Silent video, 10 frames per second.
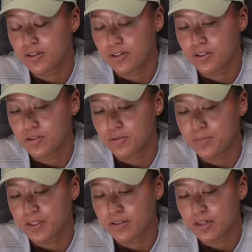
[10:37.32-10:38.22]
showed
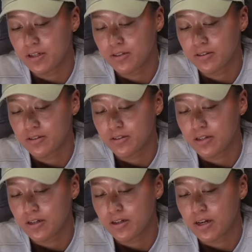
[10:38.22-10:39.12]
me that
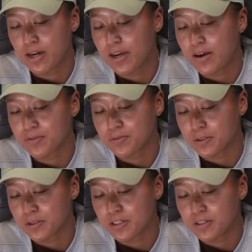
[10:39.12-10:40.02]
I have a
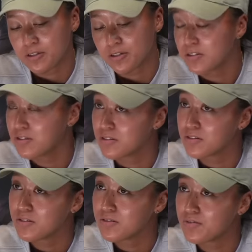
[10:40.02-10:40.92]
really good
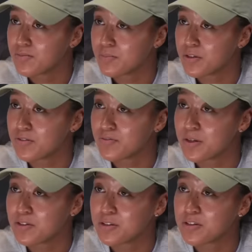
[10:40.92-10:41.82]
serve, but if
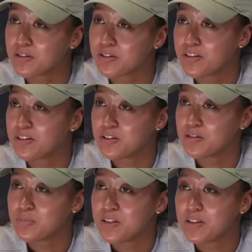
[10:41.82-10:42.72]
my return can
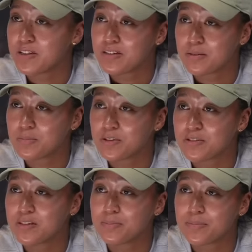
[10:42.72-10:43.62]
just be like
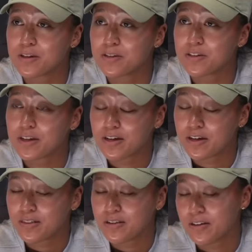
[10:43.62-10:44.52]
10% better,
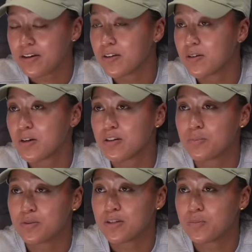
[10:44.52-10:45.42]
I think I had a lot
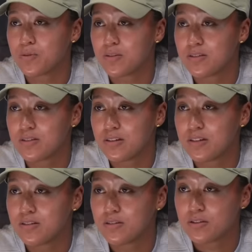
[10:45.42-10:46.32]
of break points
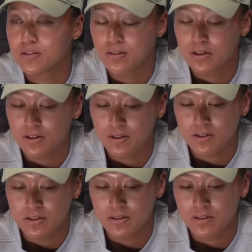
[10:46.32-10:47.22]
then. So
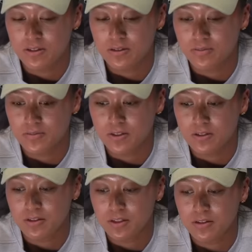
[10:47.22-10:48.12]
just to
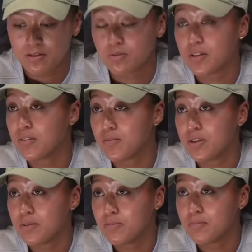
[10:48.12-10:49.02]
convert like three of
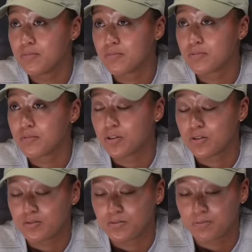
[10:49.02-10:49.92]
them would
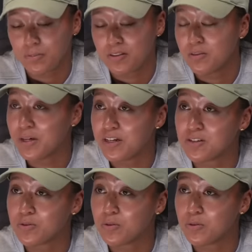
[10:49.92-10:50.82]
have made the match
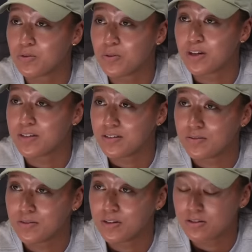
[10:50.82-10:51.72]
a whole lot
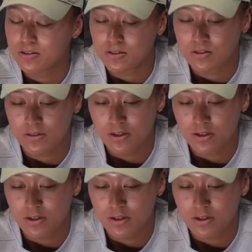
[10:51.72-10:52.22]
different. So